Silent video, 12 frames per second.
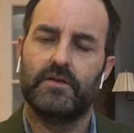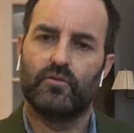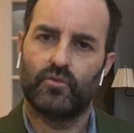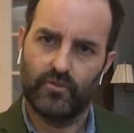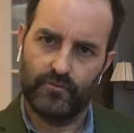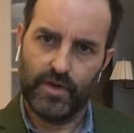
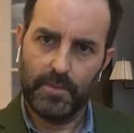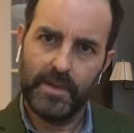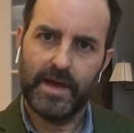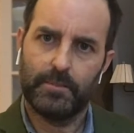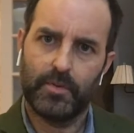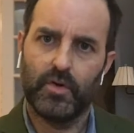From that
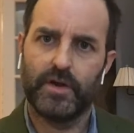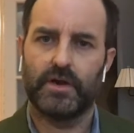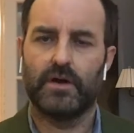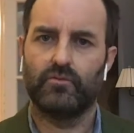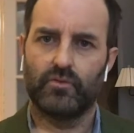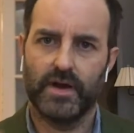point,
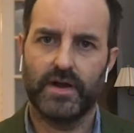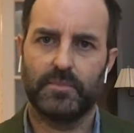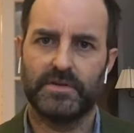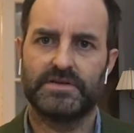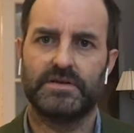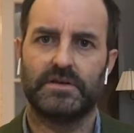right up
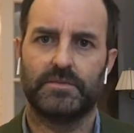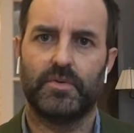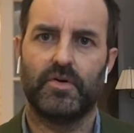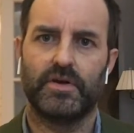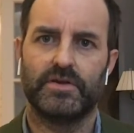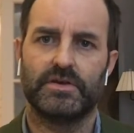until the
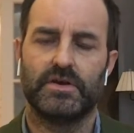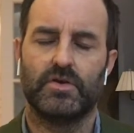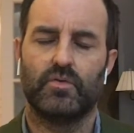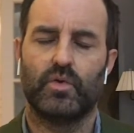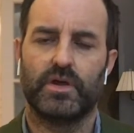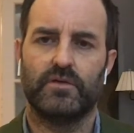point
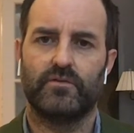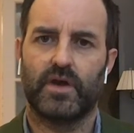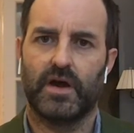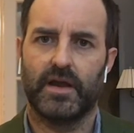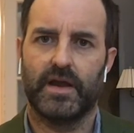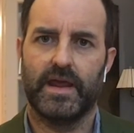where you've
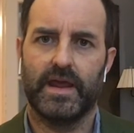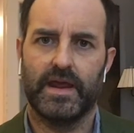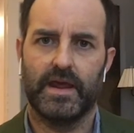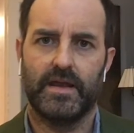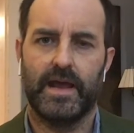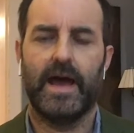got
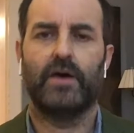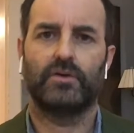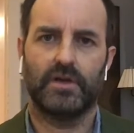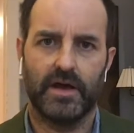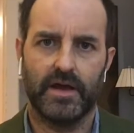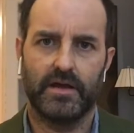an
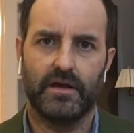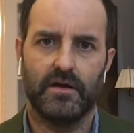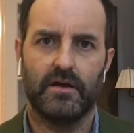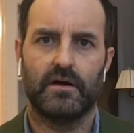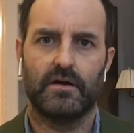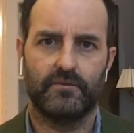outline
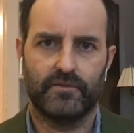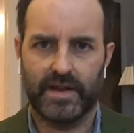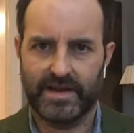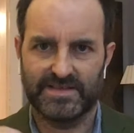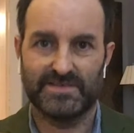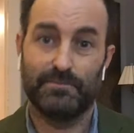of
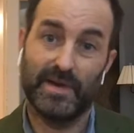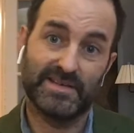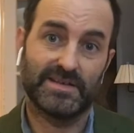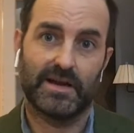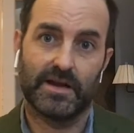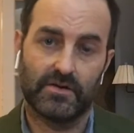
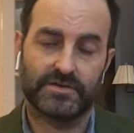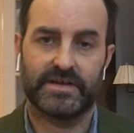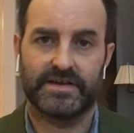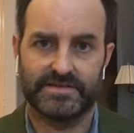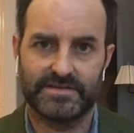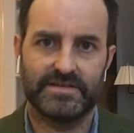basically looks like a
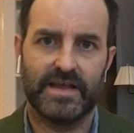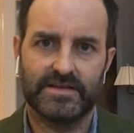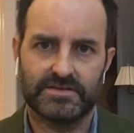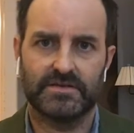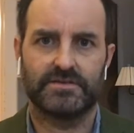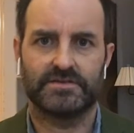stencil
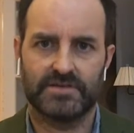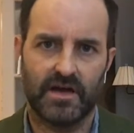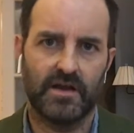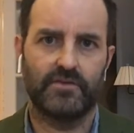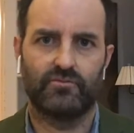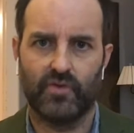
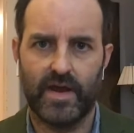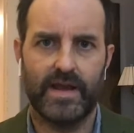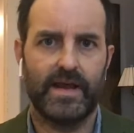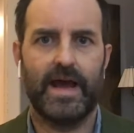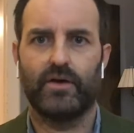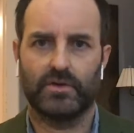solid red
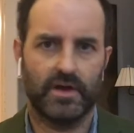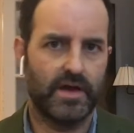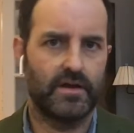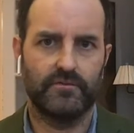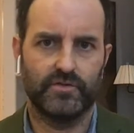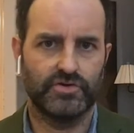outline
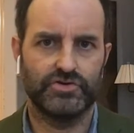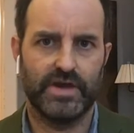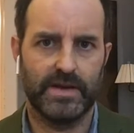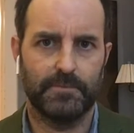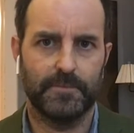of your shape.